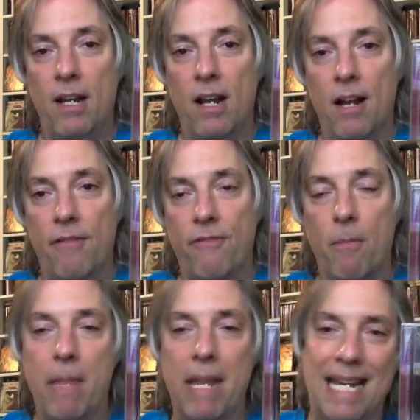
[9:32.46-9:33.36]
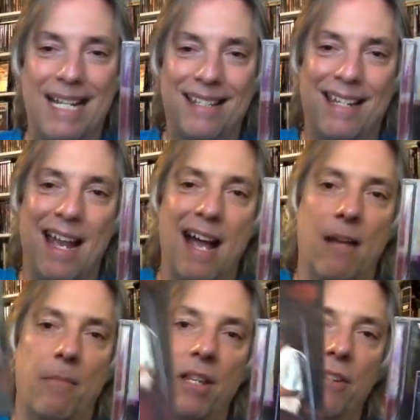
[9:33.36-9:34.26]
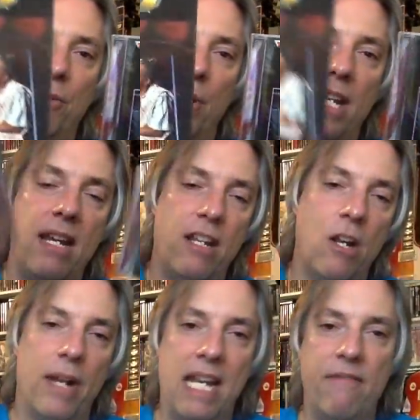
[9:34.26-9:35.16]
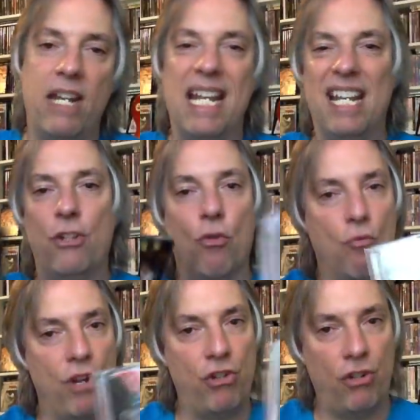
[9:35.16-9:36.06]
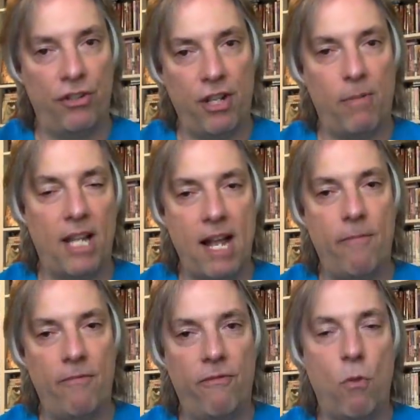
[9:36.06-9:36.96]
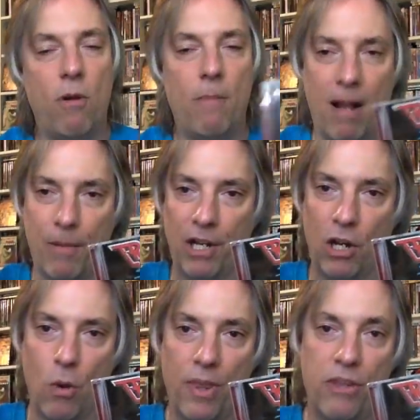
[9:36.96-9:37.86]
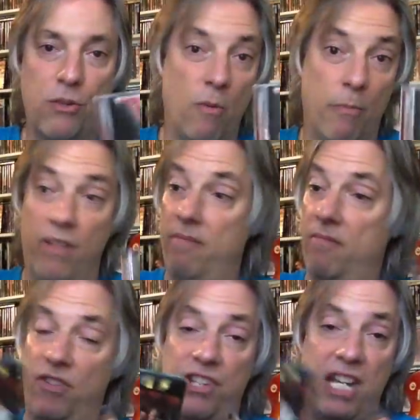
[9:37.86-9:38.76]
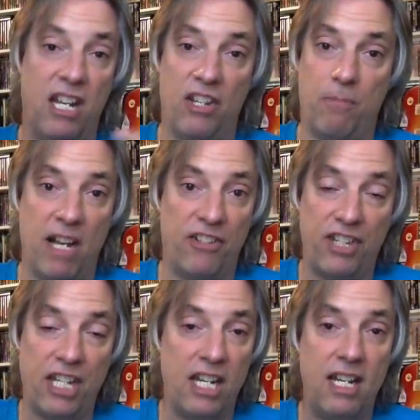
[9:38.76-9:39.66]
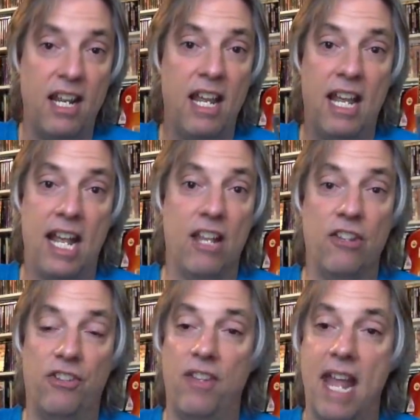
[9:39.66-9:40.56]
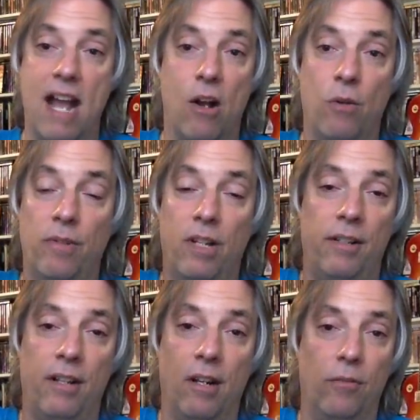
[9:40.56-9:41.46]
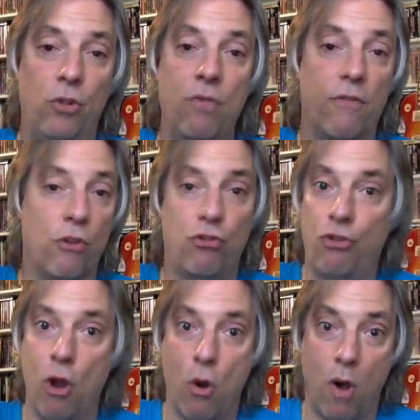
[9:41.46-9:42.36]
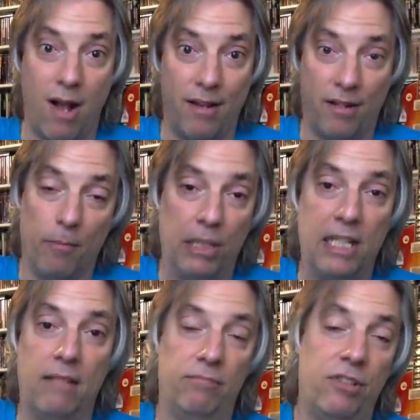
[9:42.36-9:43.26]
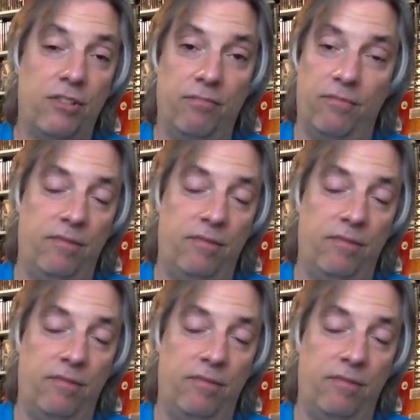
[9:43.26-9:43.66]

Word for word: Uh, for me, it's got to be this one. You know, even in its original double album form, I'm going to go with this one. But seeing as my CD is now, you know, two for the show on complete